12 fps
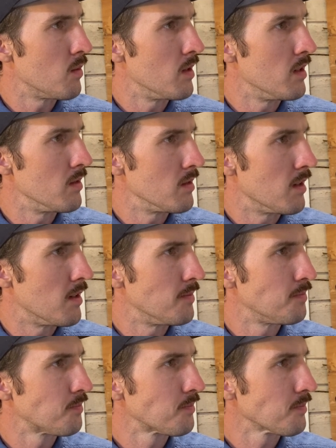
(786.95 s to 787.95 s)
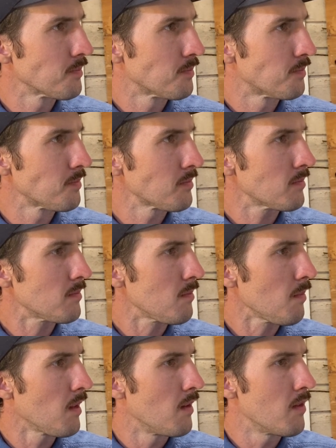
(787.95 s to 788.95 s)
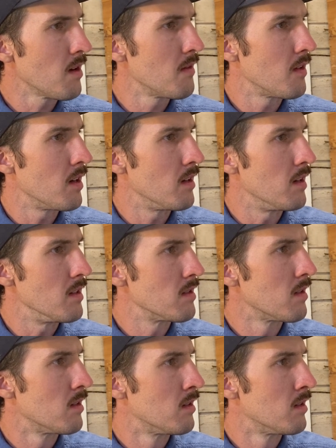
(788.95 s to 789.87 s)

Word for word: windows in it. Very, very nice.